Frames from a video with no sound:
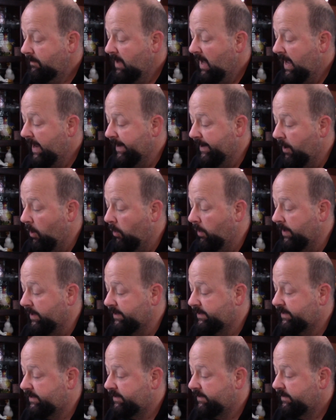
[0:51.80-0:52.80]
I
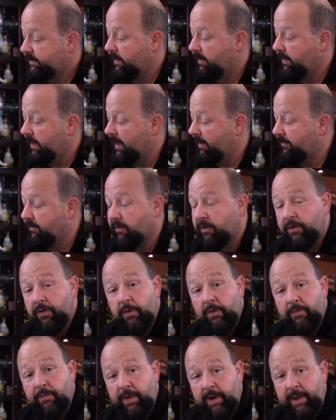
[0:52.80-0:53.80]
noticed that for
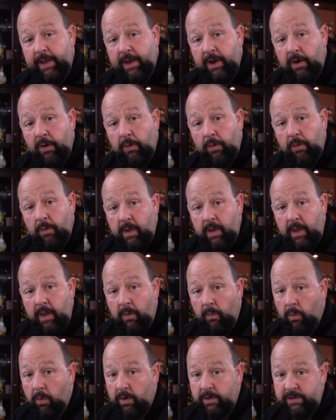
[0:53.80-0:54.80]
doing video,
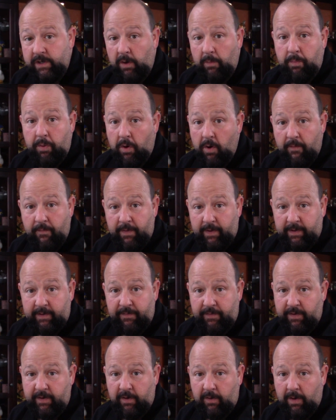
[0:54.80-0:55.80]
it works out perfect
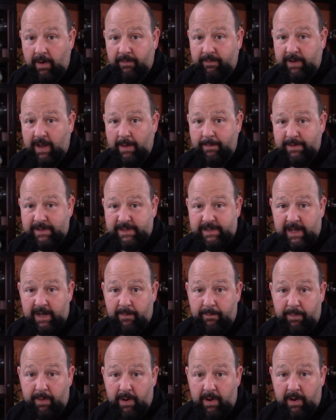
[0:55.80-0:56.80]
if you don't have time to set
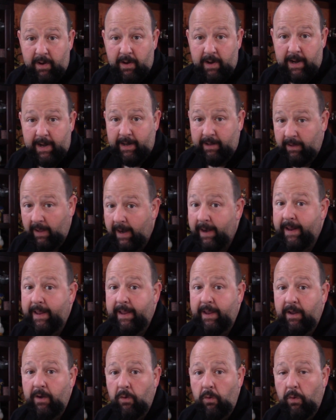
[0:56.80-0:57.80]
up any
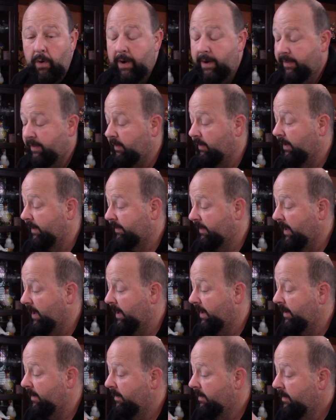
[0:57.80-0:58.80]
lighting or anything like
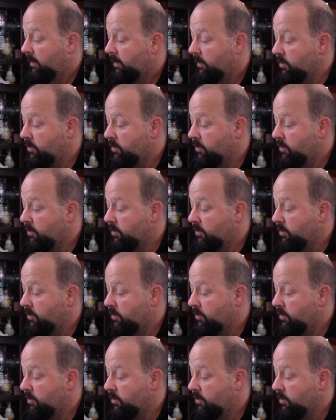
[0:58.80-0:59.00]
that.